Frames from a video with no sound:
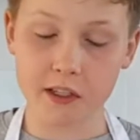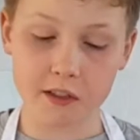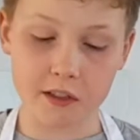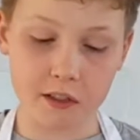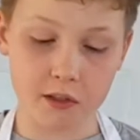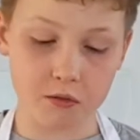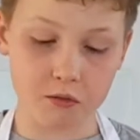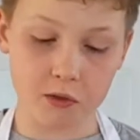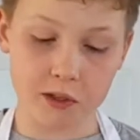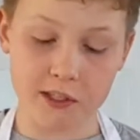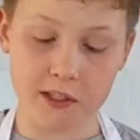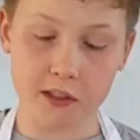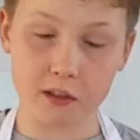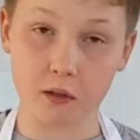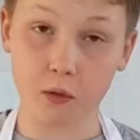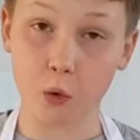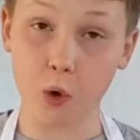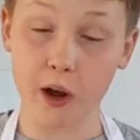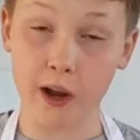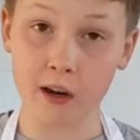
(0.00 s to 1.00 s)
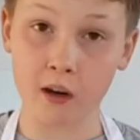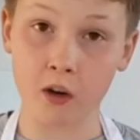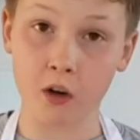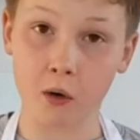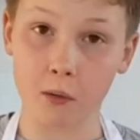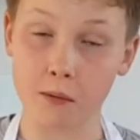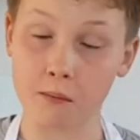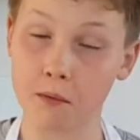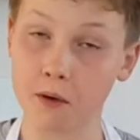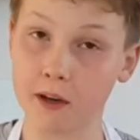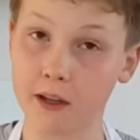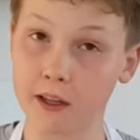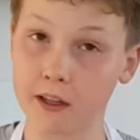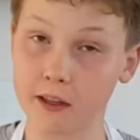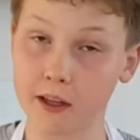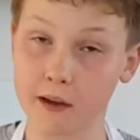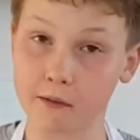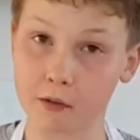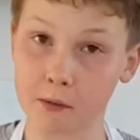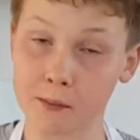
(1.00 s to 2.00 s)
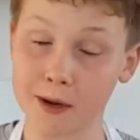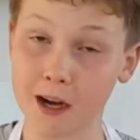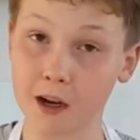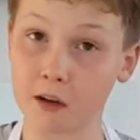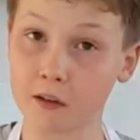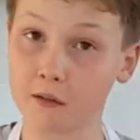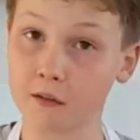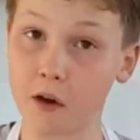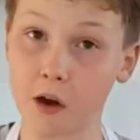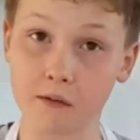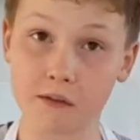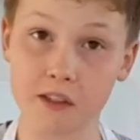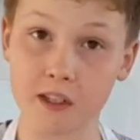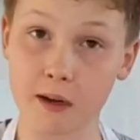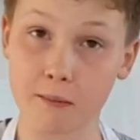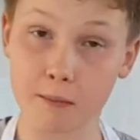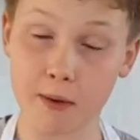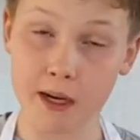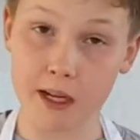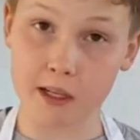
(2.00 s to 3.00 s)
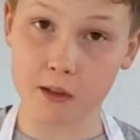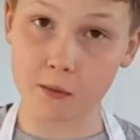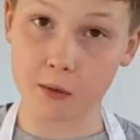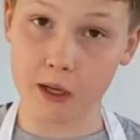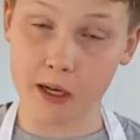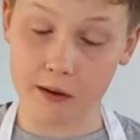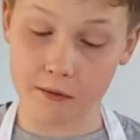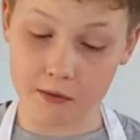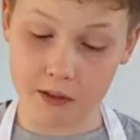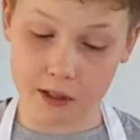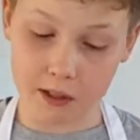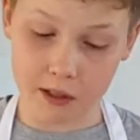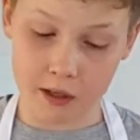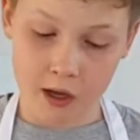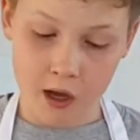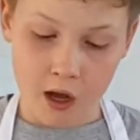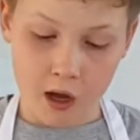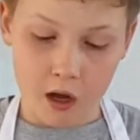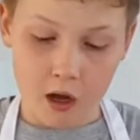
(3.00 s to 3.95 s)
yeast has risen quite a lot. We put it in there for about 5 to 10 minutes. We left it.